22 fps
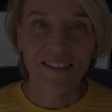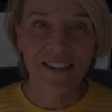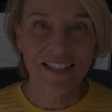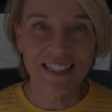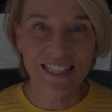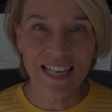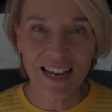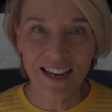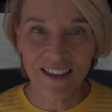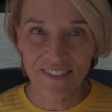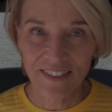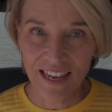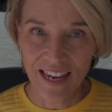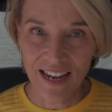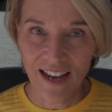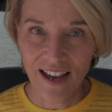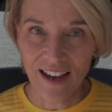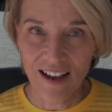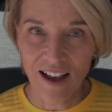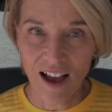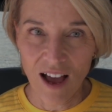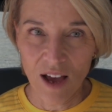The second
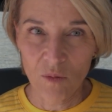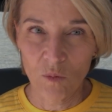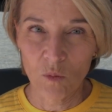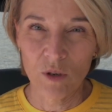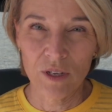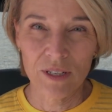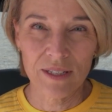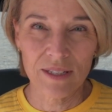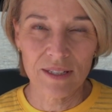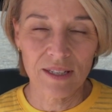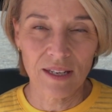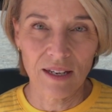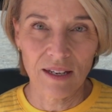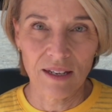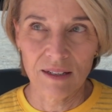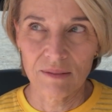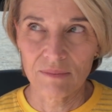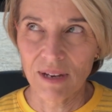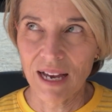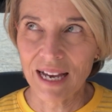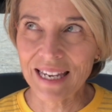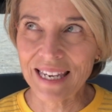thing I got was
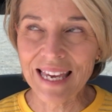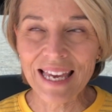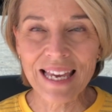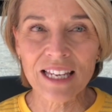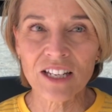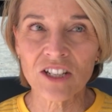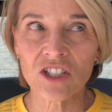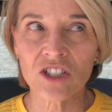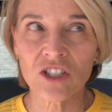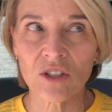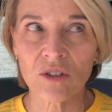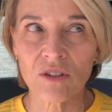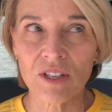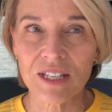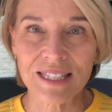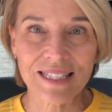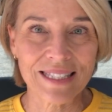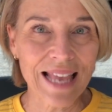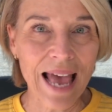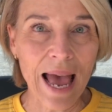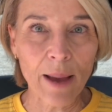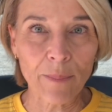akin to the
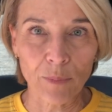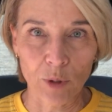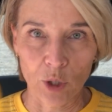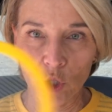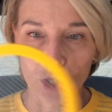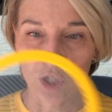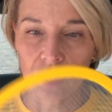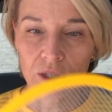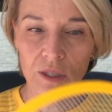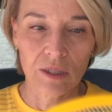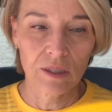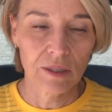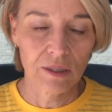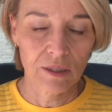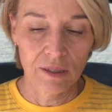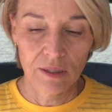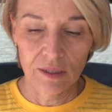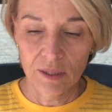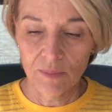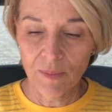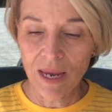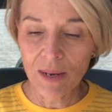Zapper.
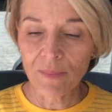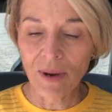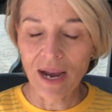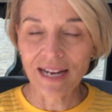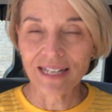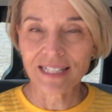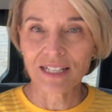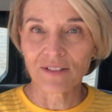It's made by a